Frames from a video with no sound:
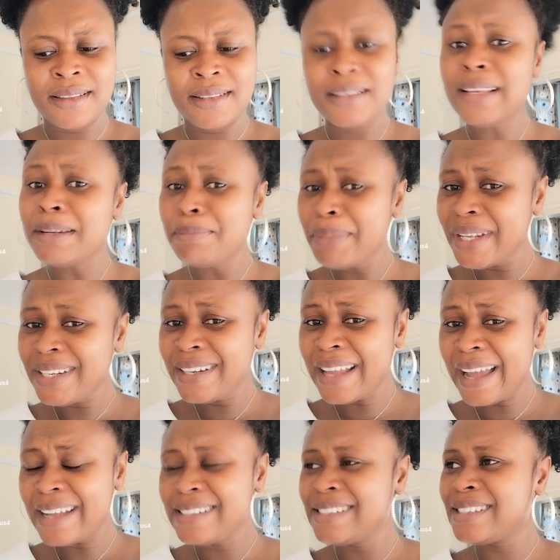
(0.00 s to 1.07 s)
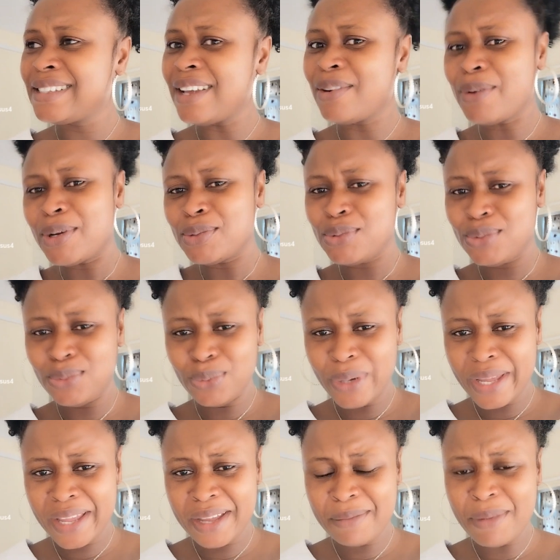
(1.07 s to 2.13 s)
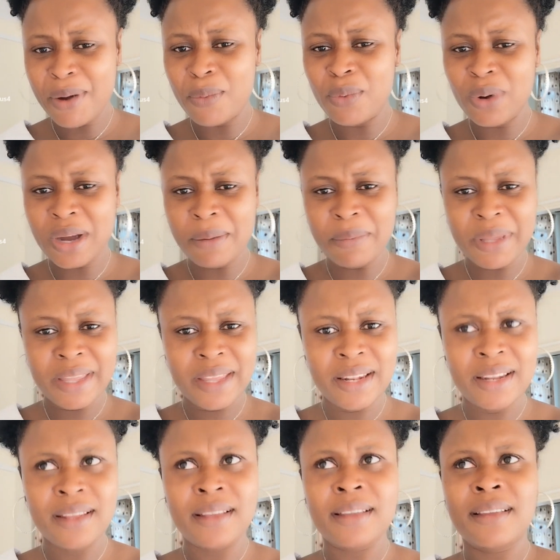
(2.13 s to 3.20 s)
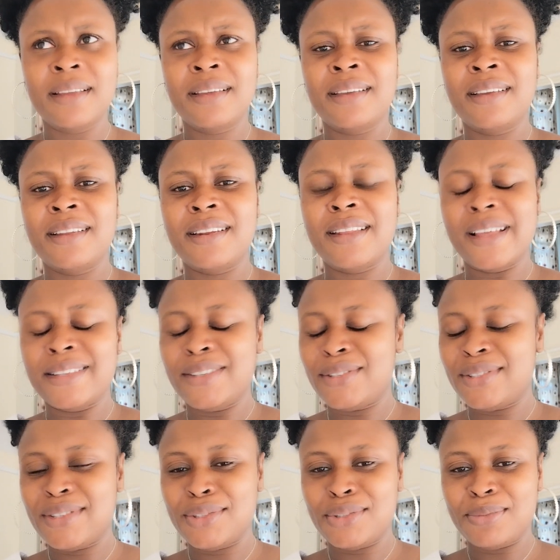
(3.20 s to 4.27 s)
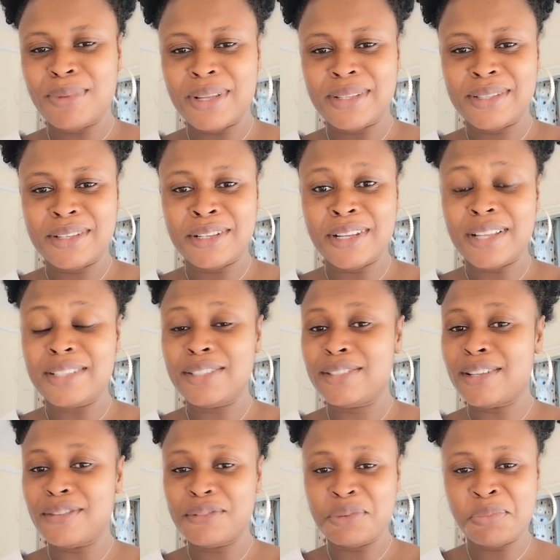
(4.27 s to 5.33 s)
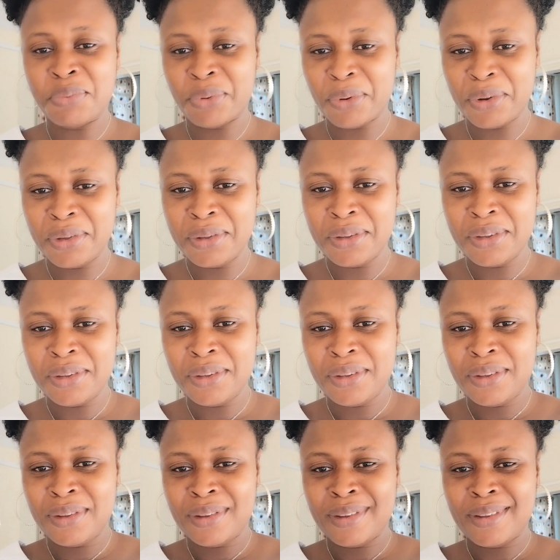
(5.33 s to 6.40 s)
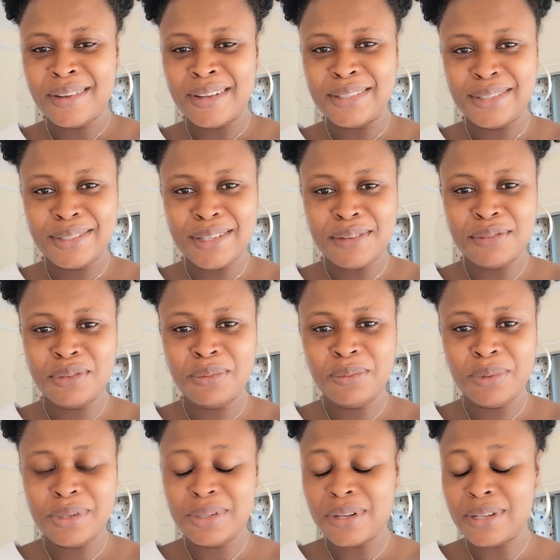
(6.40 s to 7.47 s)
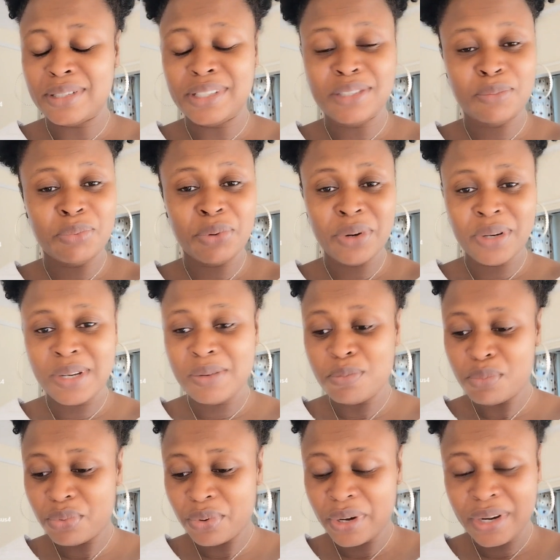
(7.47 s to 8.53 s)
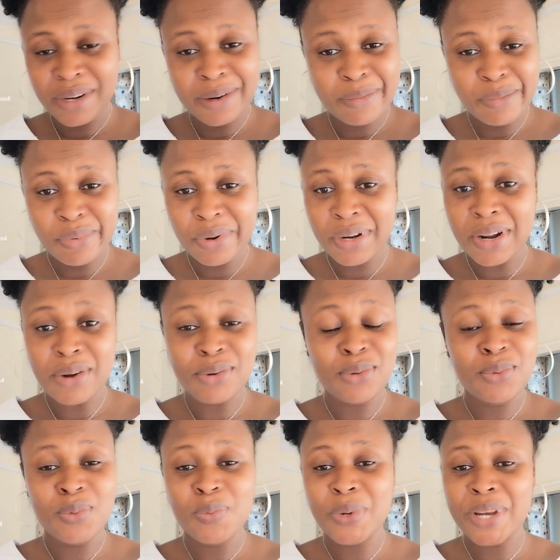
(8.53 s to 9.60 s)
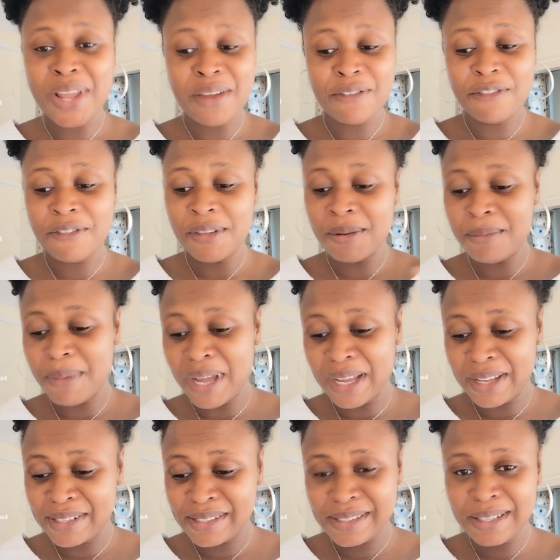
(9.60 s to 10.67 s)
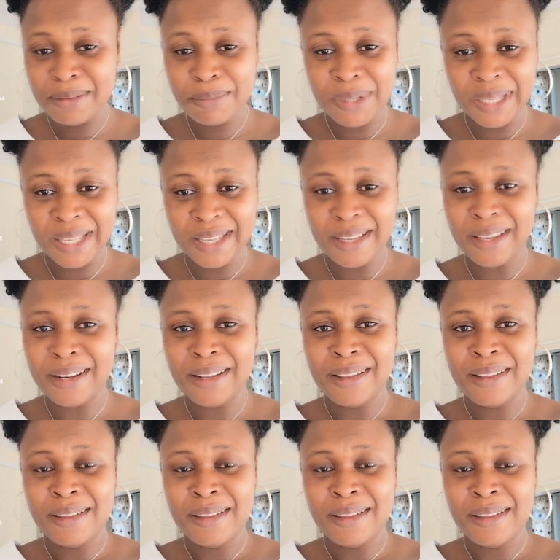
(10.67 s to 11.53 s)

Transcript: Then midnight, around 2 a.m., I woke up again and I just said to myself, I just have to pray. I just have to pray. So I just prayed and prayed and prayed. I don't know when I fell back asleep again.